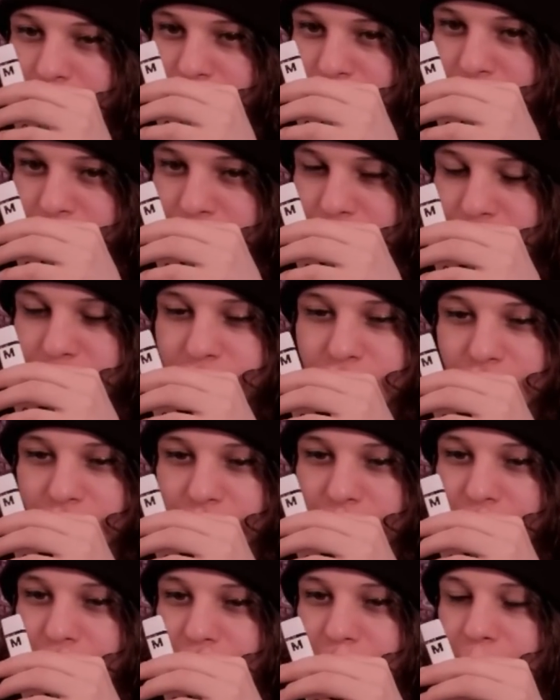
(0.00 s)
of these.
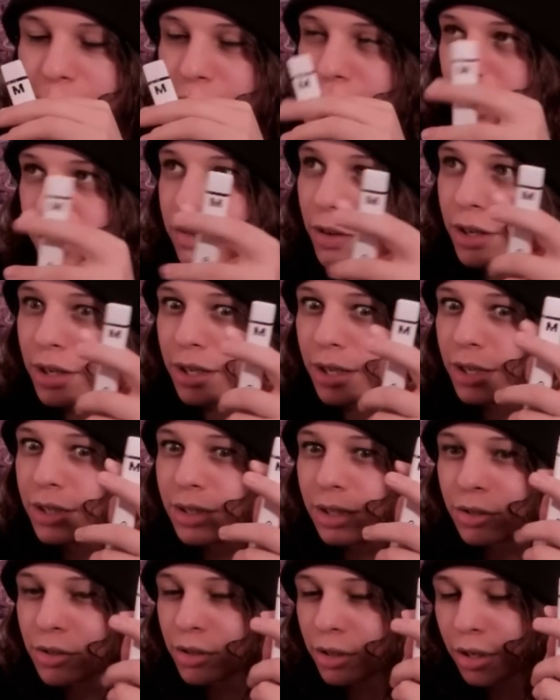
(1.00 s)
But, like, it's very easy
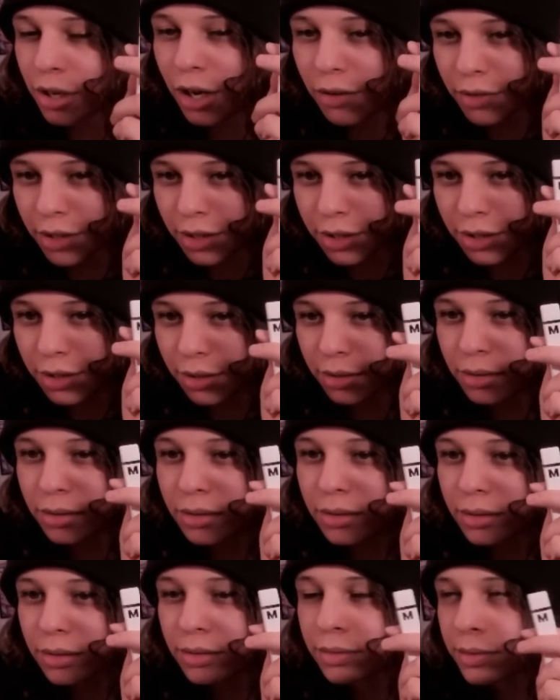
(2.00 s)
to drink coffee, too.
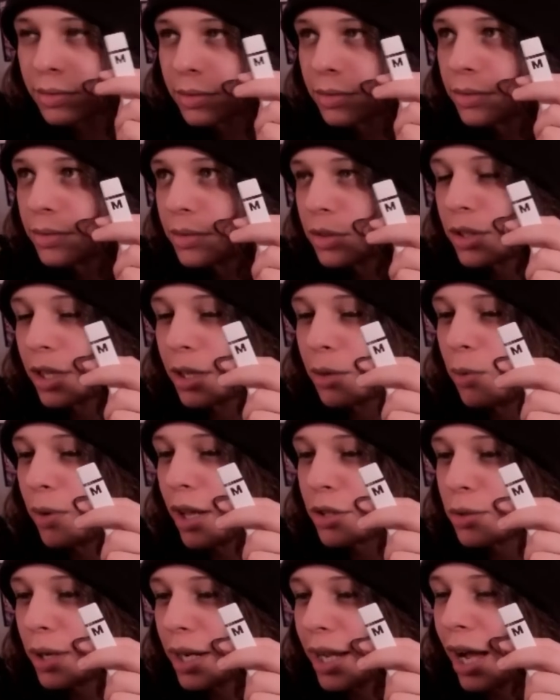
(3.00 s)
It's like, well,
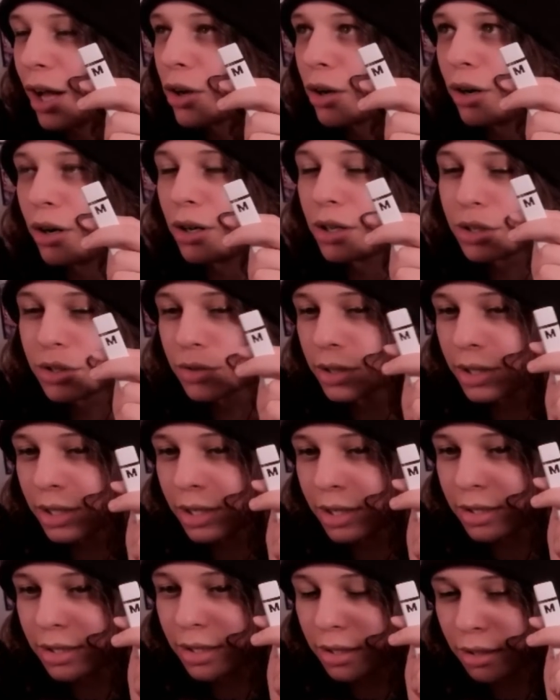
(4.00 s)
that's why alcohol is really
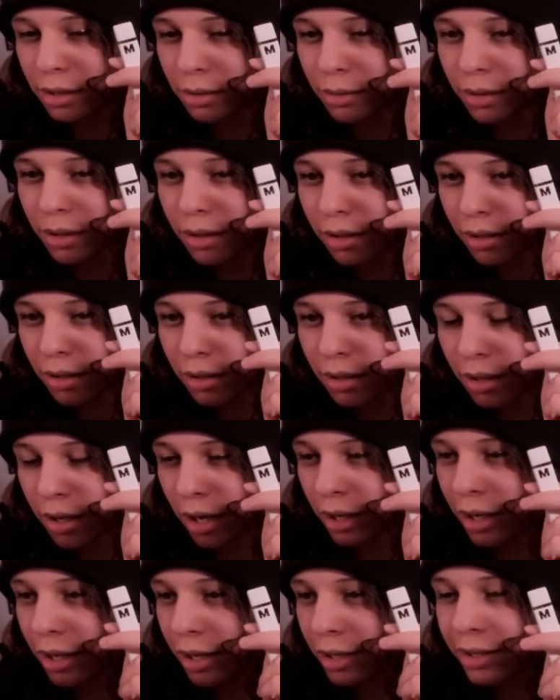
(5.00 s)
easy to deal with
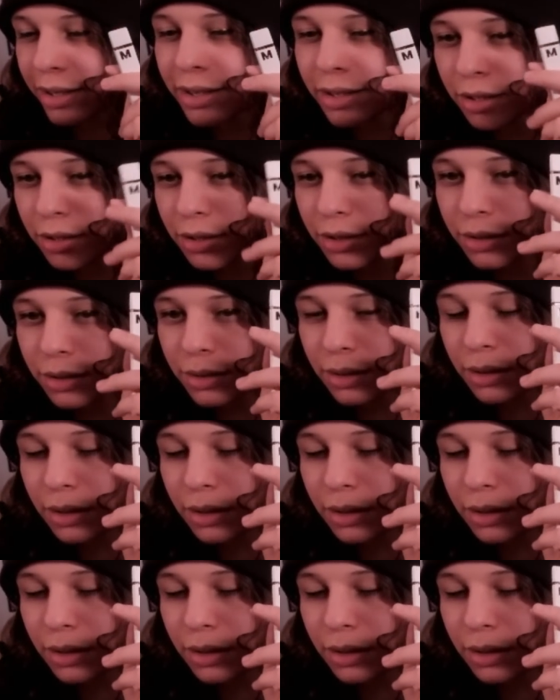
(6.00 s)
and get addicted to.